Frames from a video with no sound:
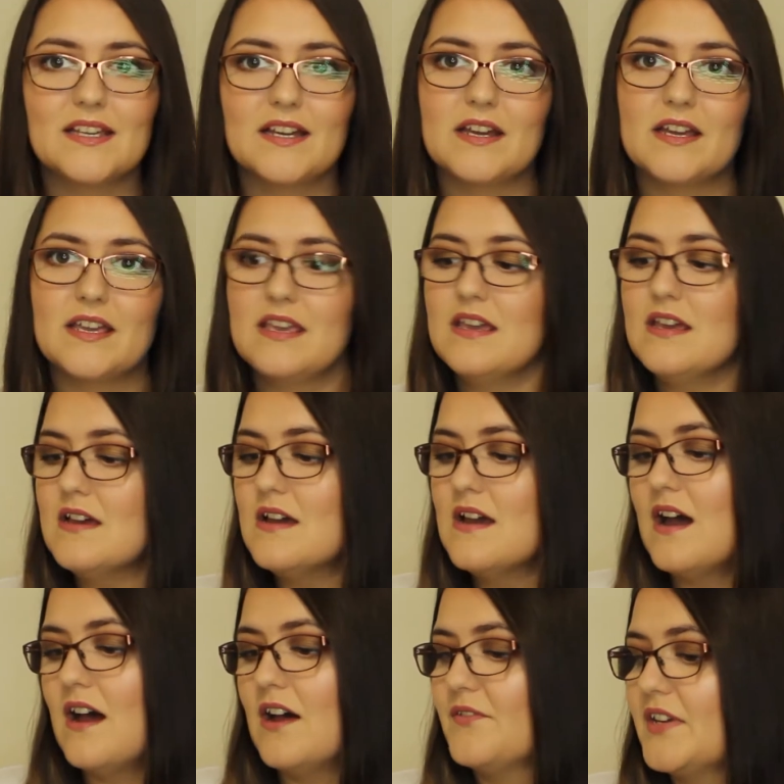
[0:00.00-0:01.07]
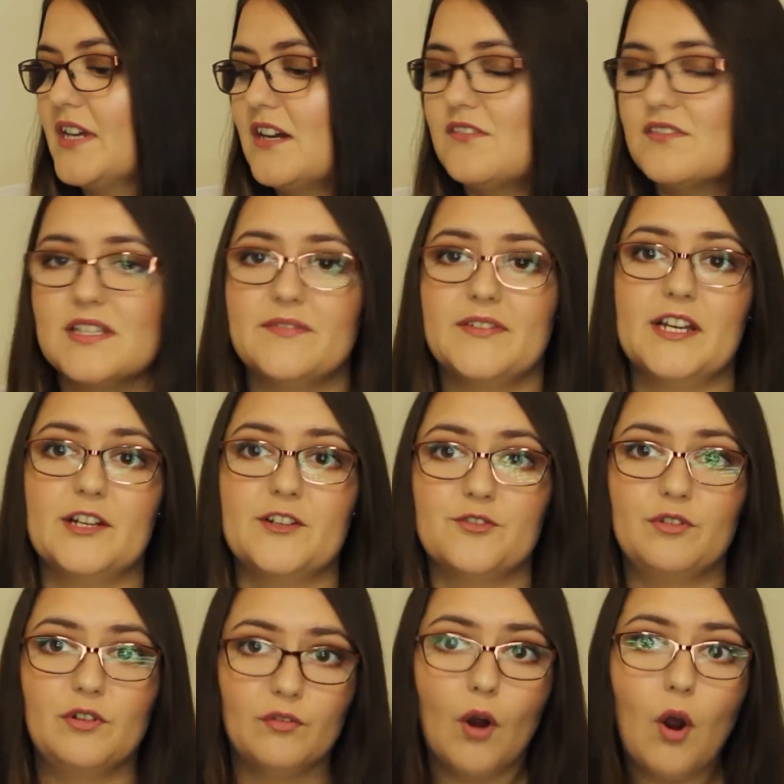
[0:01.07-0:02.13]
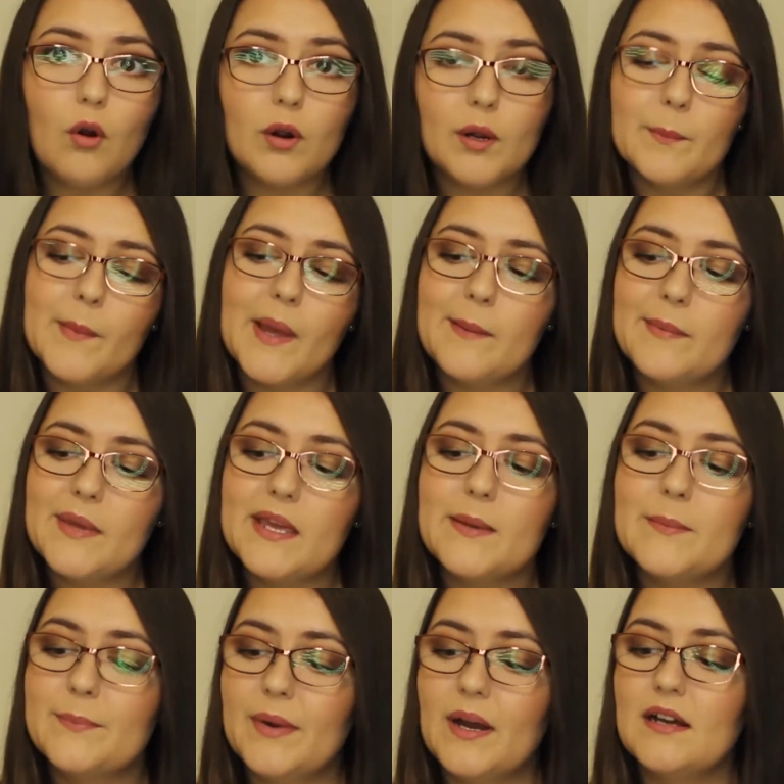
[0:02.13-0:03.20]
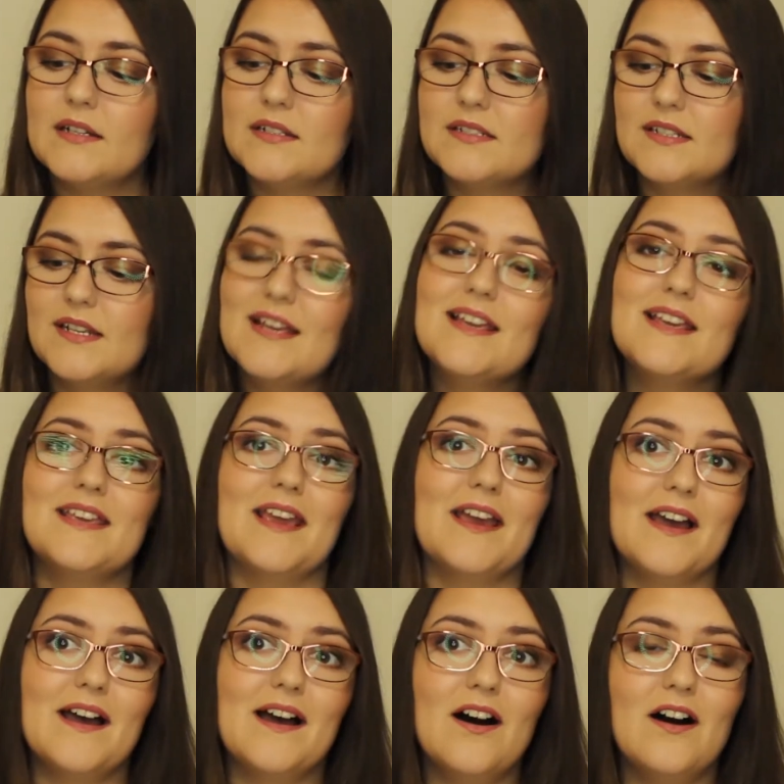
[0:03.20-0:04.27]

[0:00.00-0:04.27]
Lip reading: I think I was living under a rock maybe, but yeah,